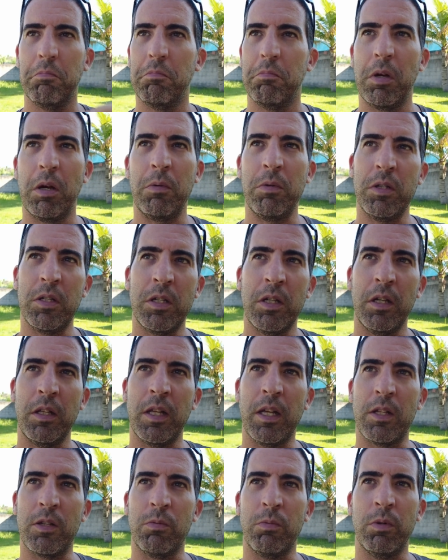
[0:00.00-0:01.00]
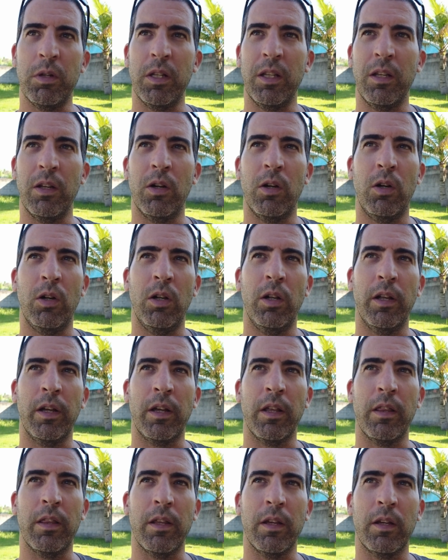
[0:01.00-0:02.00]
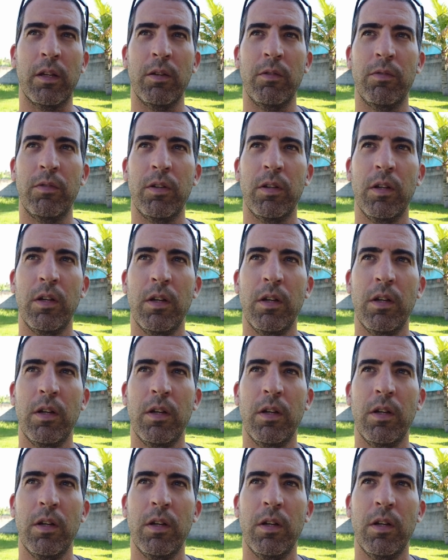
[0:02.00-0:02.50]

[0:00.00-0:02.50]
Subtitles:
that's really all I can think of.